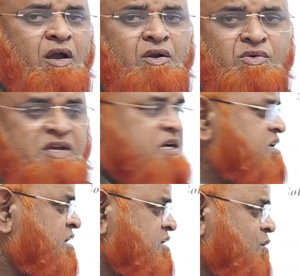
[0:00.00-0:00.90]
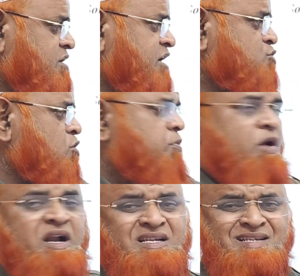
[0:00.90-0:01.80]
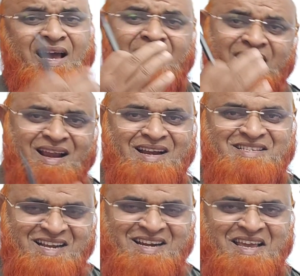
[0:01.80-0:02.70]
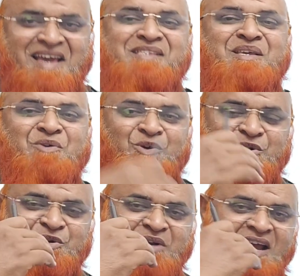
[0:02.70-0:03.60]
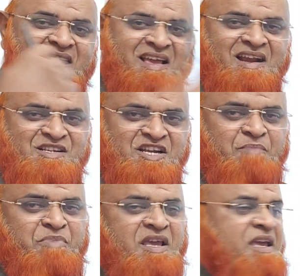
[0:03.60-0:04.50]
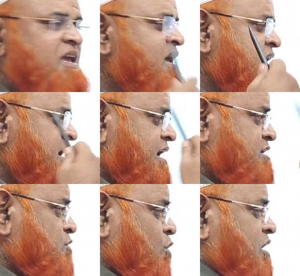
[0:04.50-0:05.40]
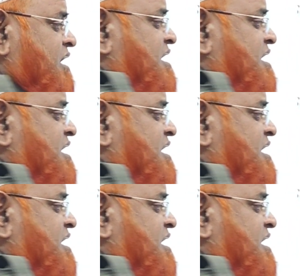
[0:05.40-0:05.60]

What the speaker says: all know that you will take two points, kinetic energy at A is equal to kinetic energy at B, and total